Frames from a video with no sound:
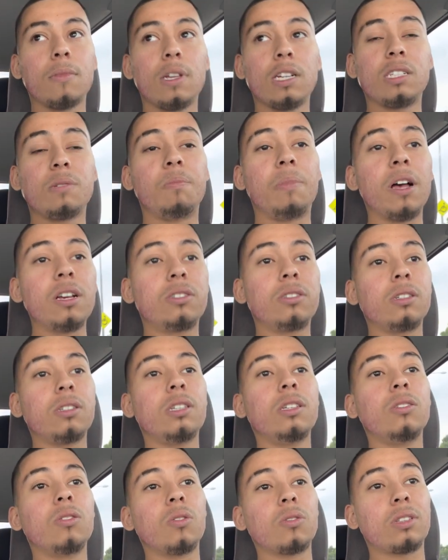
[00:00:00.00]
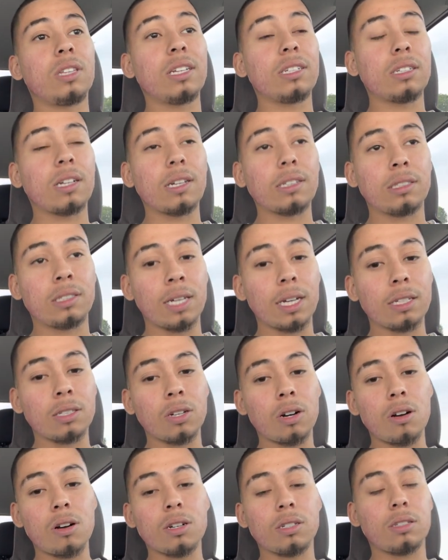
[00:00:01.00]
Especially, think like
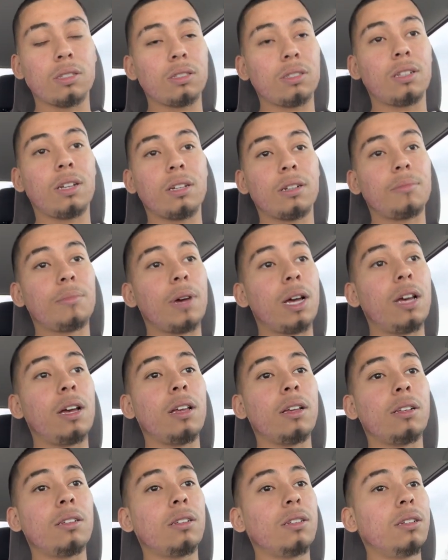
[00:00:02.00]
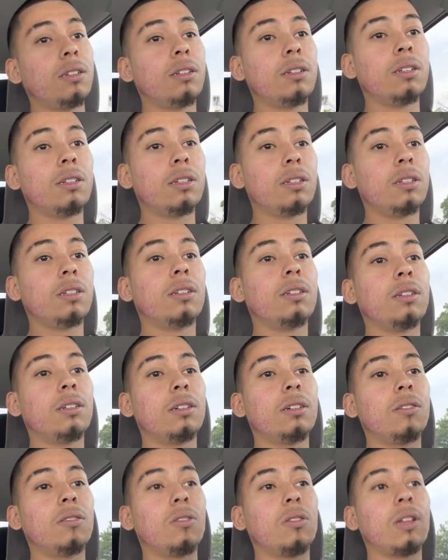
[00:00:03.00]
TikTok, like, man,
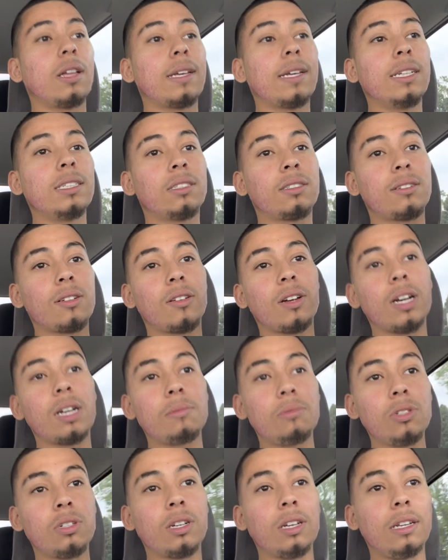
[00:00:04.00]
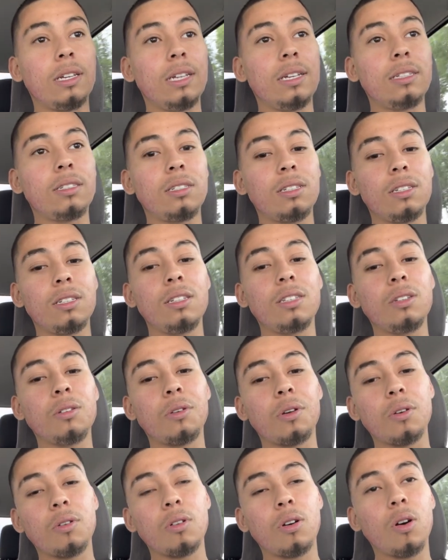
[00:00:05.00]
or like Instagram. You could easily,
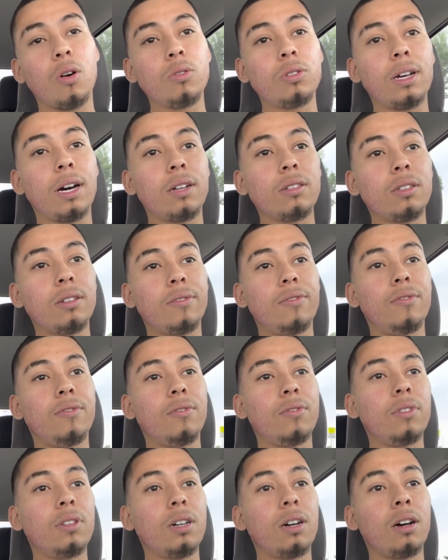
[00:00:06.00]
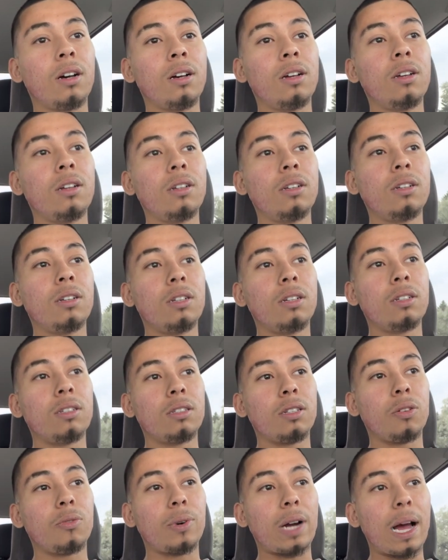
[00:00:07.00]
go down
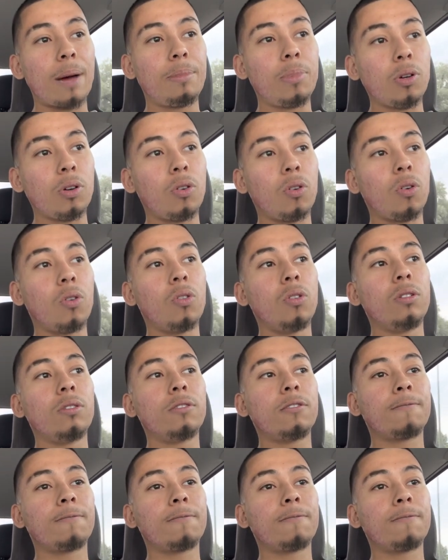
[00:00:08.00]
the rabbit hole,